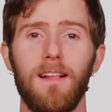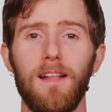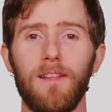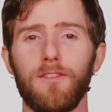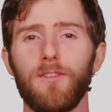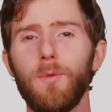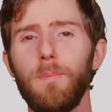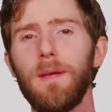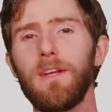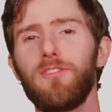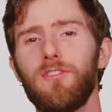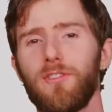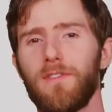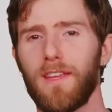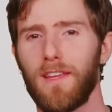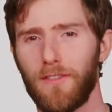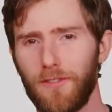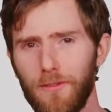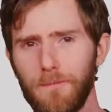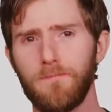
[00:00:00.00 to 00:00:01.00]
So picture
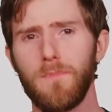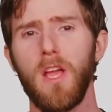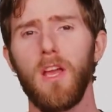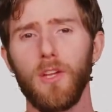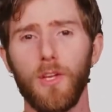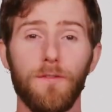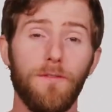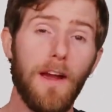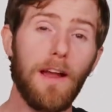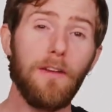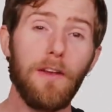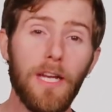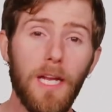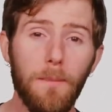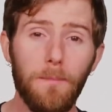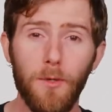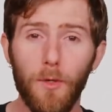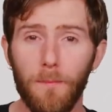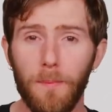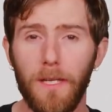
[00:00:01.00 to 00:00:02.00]
this. You're firing
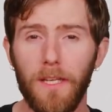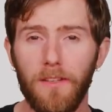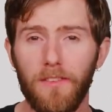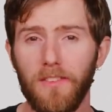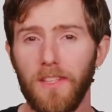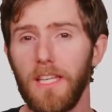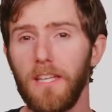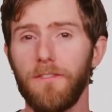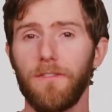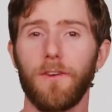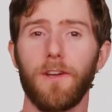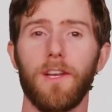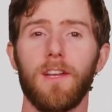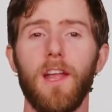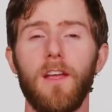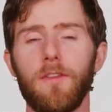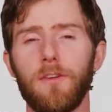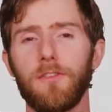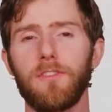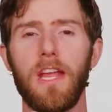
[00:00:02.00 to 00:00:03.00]
up your PC for
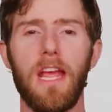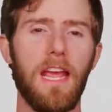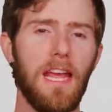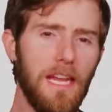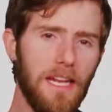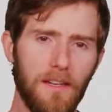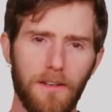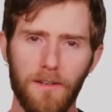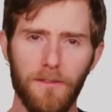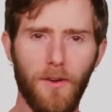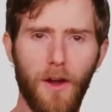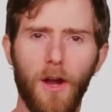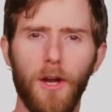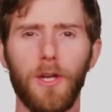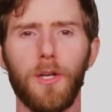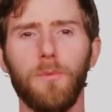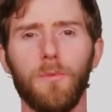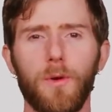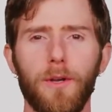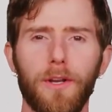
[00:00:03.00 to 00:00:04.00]
another day of
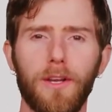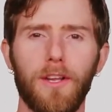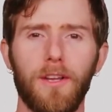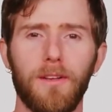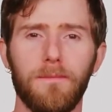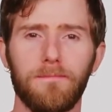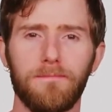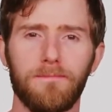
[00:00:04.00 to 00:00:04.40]
hard work,